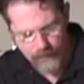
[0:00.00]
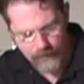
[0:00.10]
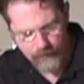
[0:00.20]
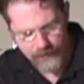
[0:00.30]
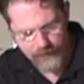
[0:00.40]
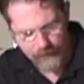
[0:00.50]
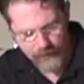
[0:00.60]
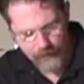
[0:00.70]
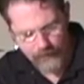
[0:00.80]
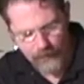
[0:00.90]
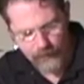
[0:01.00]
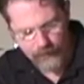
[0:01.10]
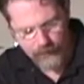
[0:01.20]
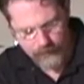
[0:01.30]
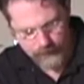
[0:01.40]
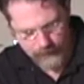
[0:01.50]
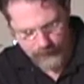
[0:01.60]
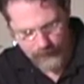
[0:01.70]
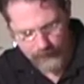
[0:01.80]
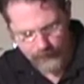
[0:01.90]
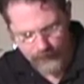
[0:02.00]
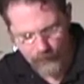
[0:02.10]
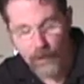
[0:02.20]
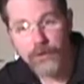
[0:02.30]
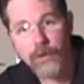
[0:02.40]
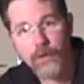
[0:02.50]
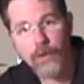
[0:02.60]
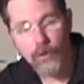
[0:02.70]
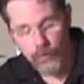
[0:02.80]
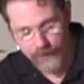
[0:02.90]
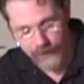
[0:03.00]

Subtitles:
There is something about the connector that I want you to know, which